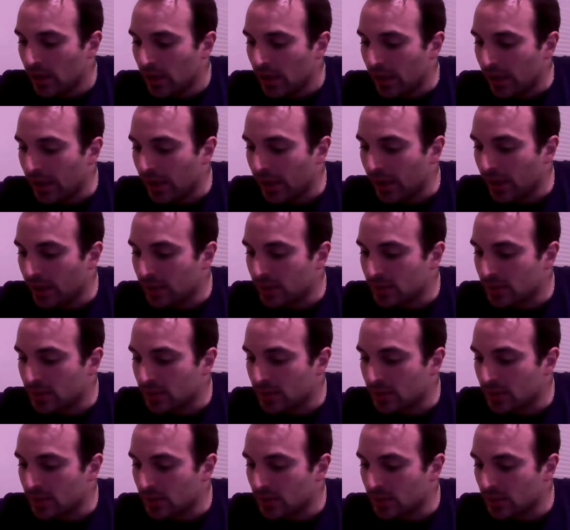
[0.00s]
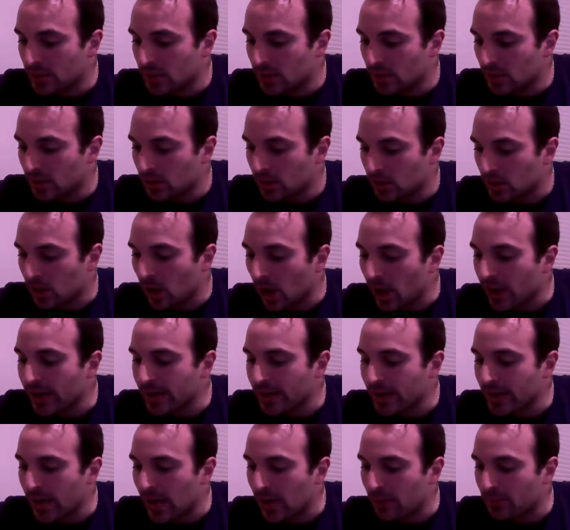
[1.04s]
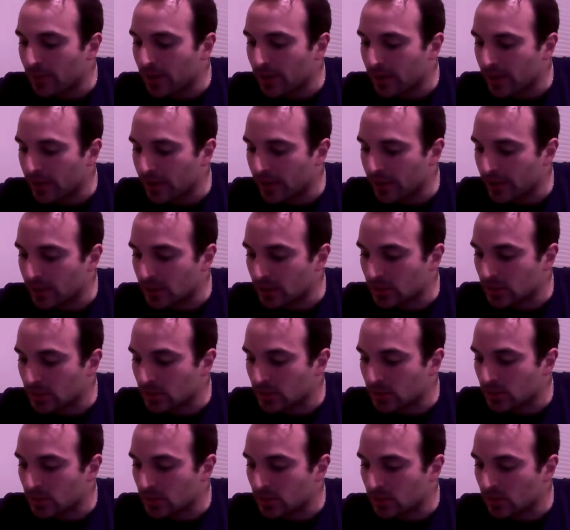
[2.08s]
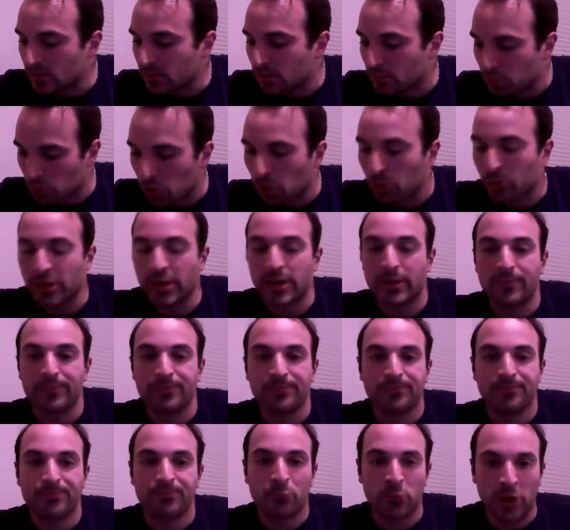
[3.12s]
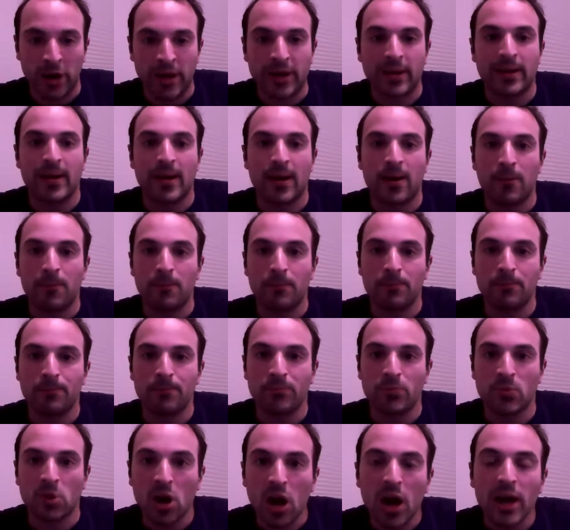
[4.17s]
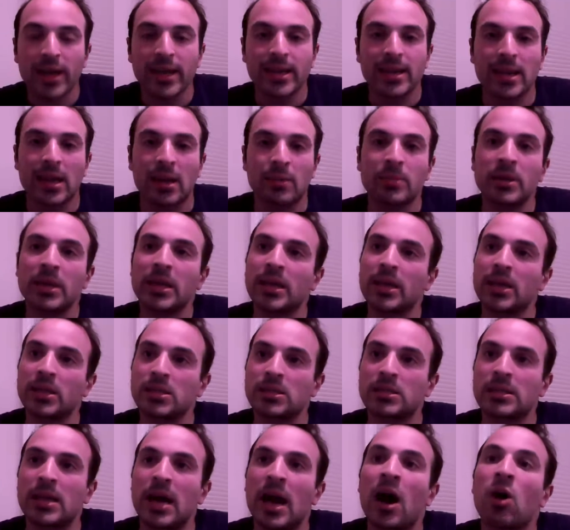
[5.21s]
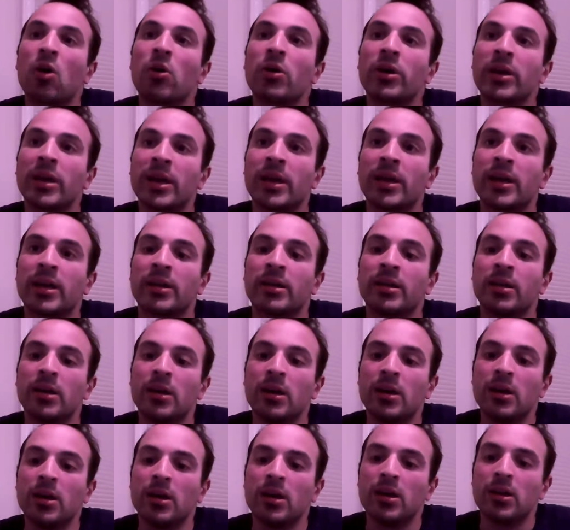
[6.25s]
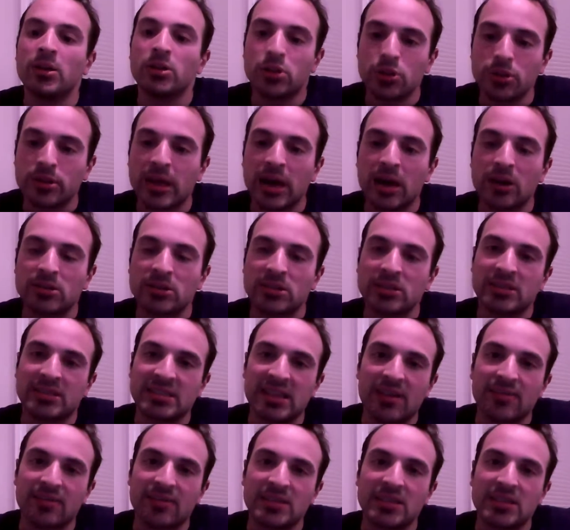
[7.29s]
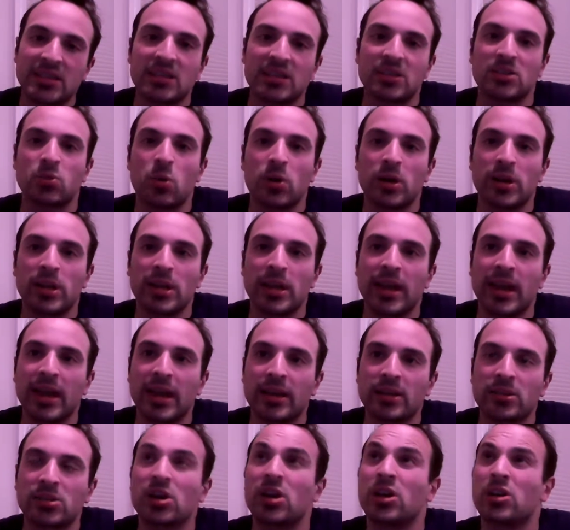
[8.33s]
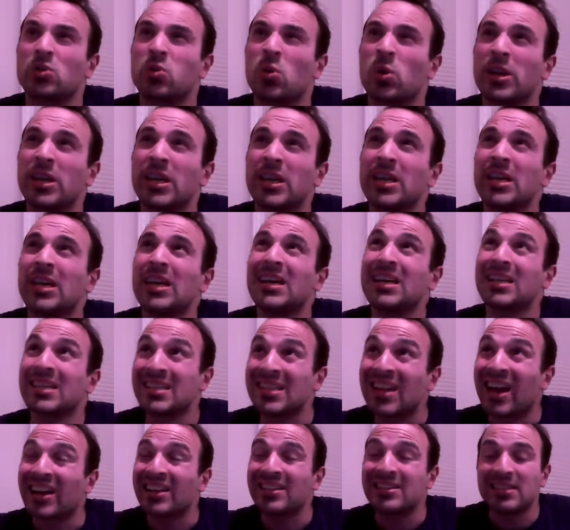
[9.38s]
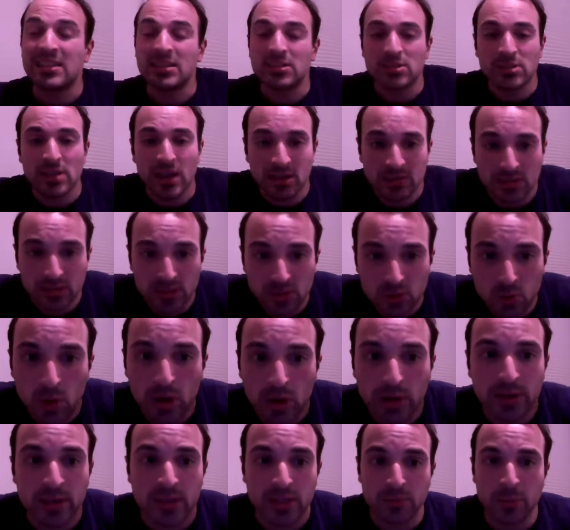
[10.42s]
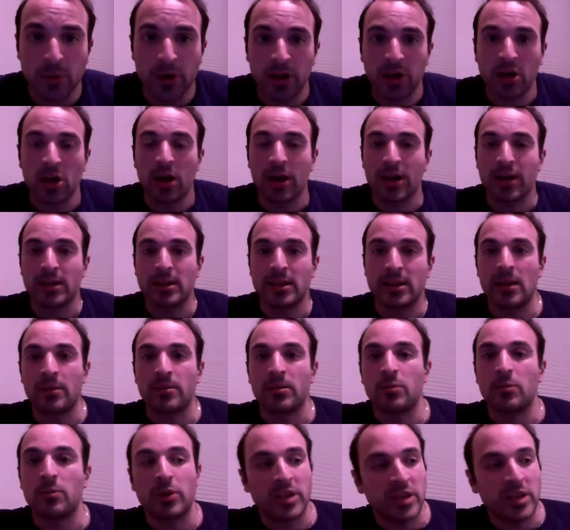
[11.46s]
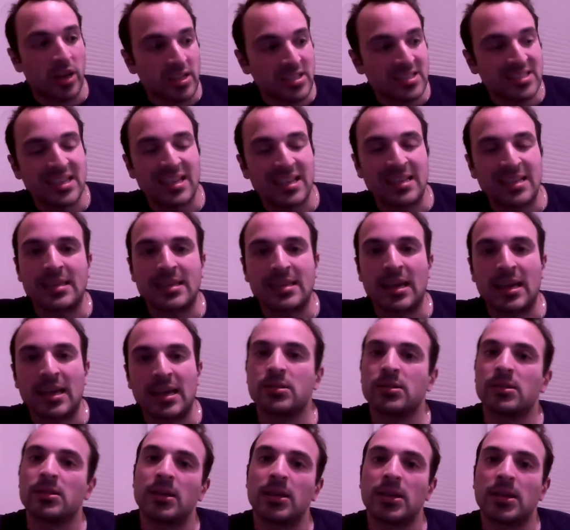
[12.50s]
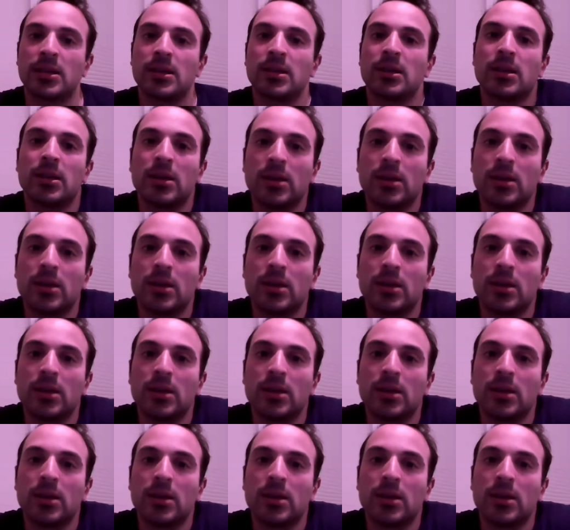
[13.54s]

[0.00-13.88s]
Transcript: is Kotkaniemi is broken right now. Kotkaniemi is now in 2019, 2020 is Barry Kotkaniemi when he got sent down to the